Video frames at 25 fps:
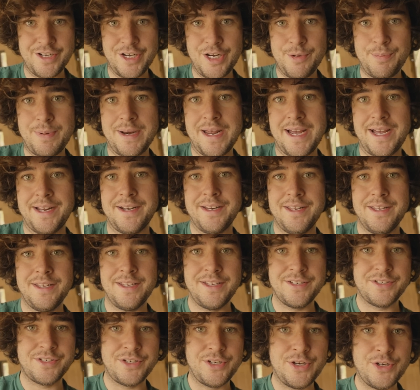new plan
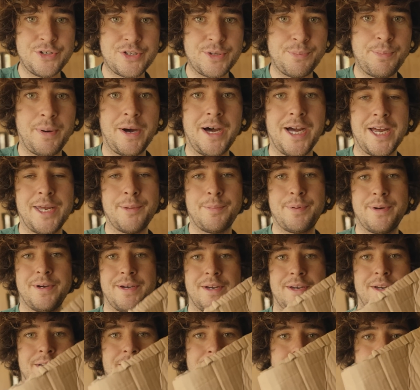is to use the pipe
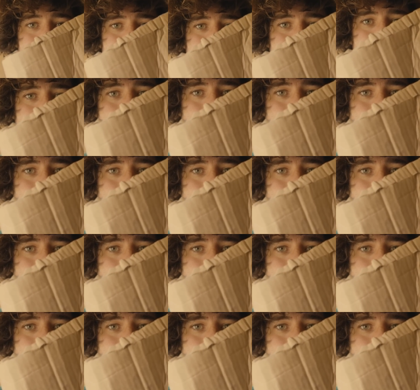to